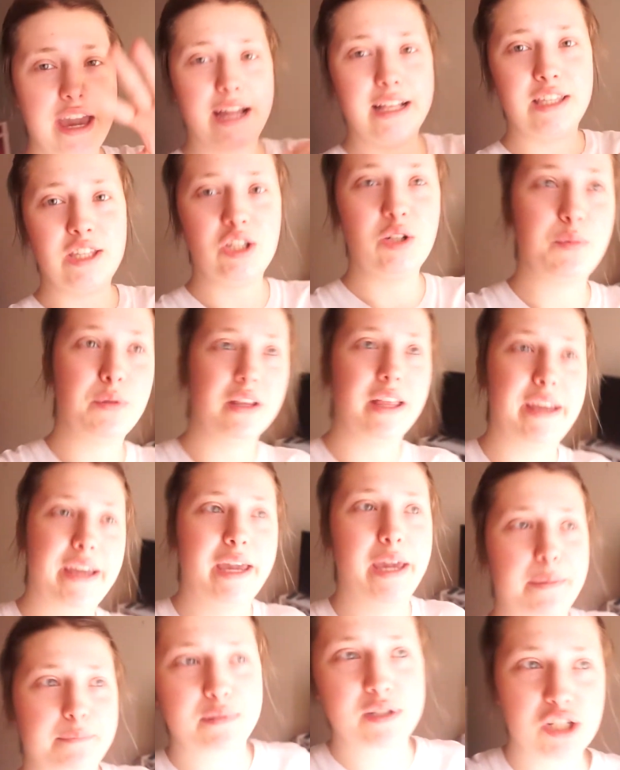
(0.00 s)
It's super like
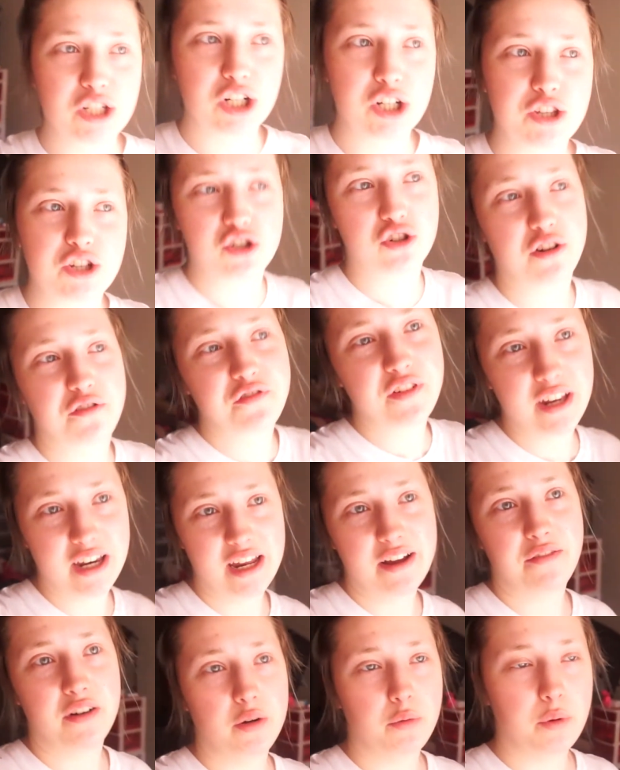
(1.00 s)
hipster, there's
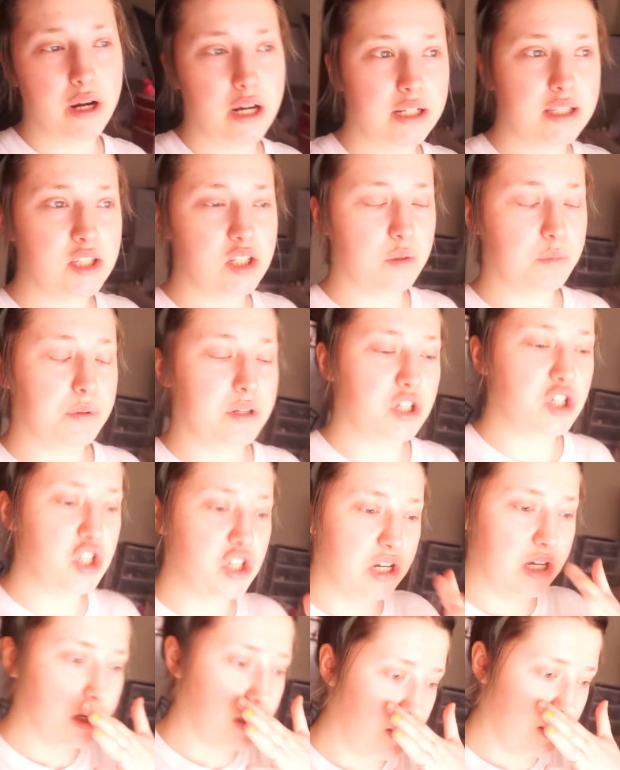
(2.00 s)
graffiti everywhere, it's super
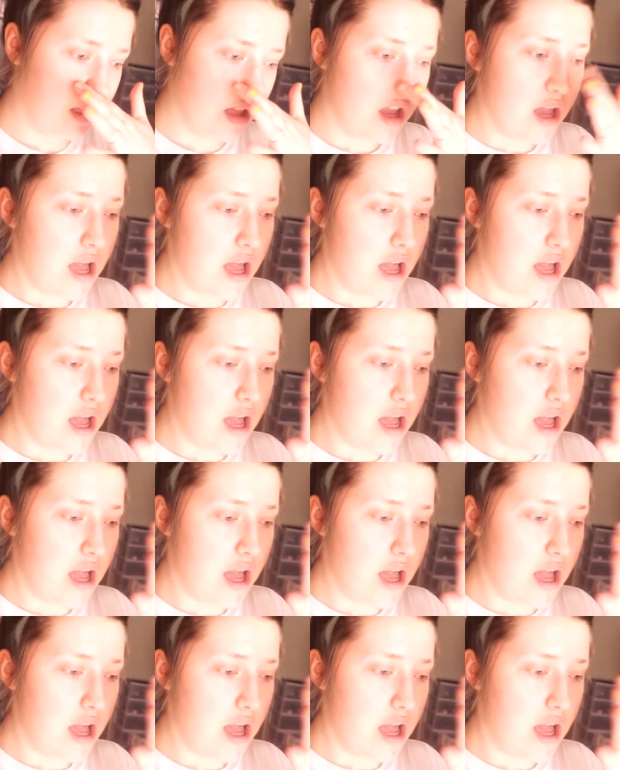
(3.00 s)
chill.